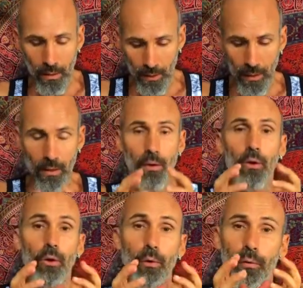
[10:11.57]

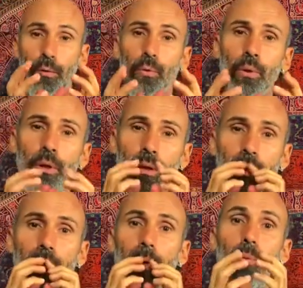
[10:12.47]
and the food
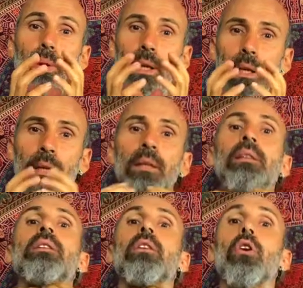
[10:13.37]
that we eat
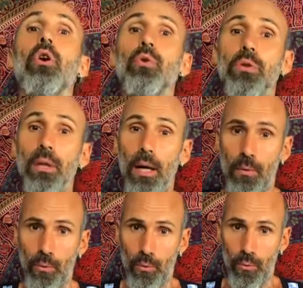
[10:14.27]
goes
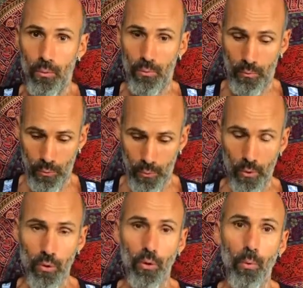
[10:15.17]
down to the
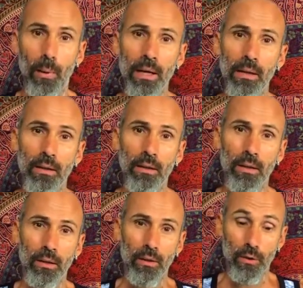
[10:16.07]

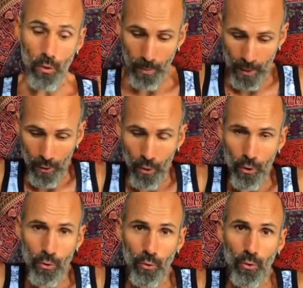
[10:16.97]
stomach
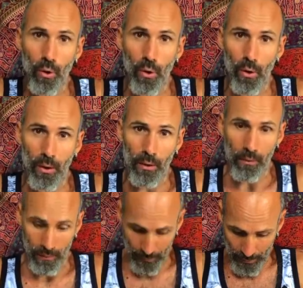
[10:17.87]
goes to the
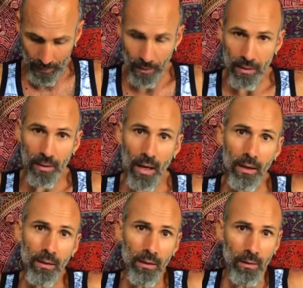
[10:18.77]

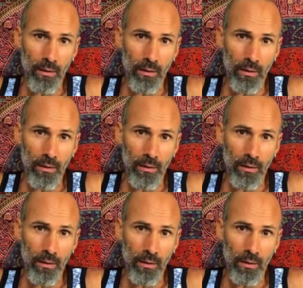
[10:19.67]
intestine,